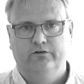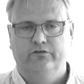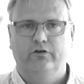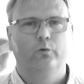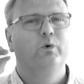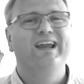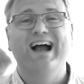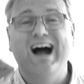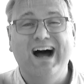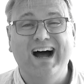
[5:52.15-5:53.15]
So we
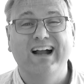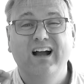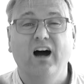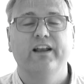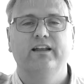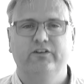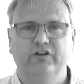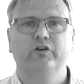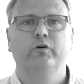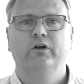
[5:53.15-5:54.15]
are gonna
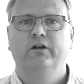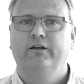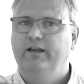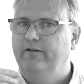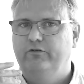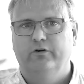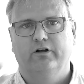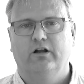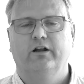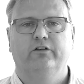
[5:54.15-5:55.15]
do if
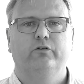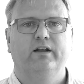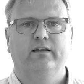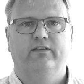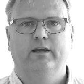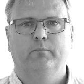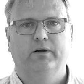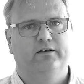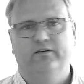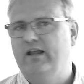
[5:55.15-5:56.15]
you're going to do anything
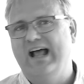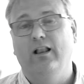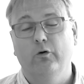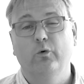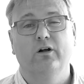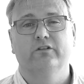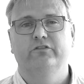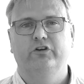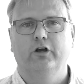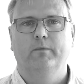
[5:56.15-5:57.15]
but hello world
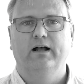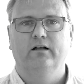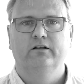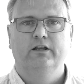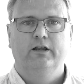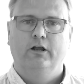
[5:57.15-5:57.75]
and QML,